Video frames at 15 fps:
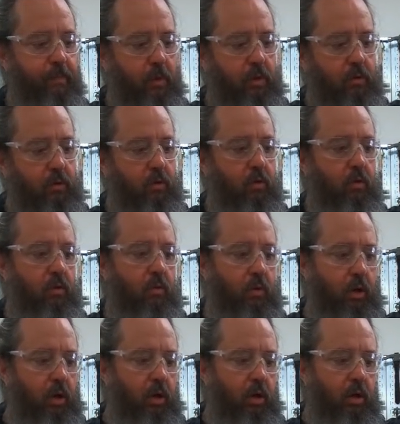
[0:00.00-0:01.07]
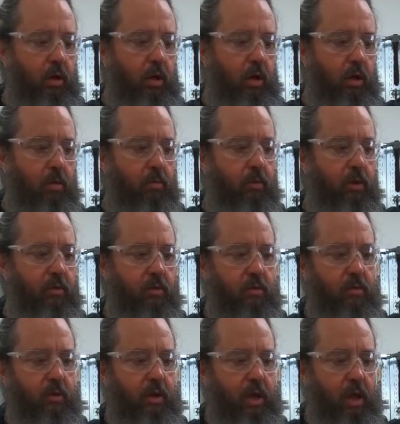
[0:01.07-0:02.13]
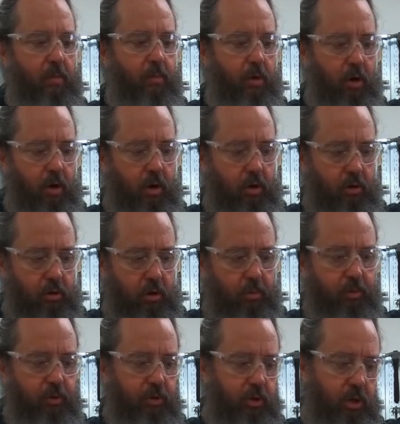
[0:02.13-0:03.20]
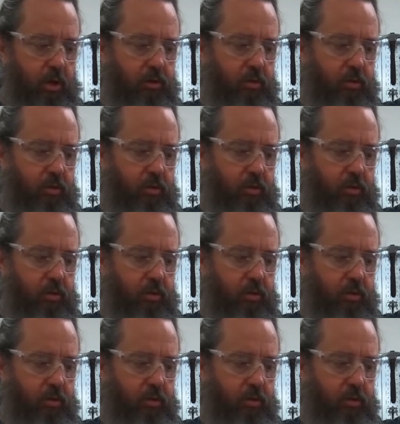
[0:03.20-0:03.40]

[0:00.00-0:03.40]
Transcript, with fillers: So um, this is the cap on top of the tank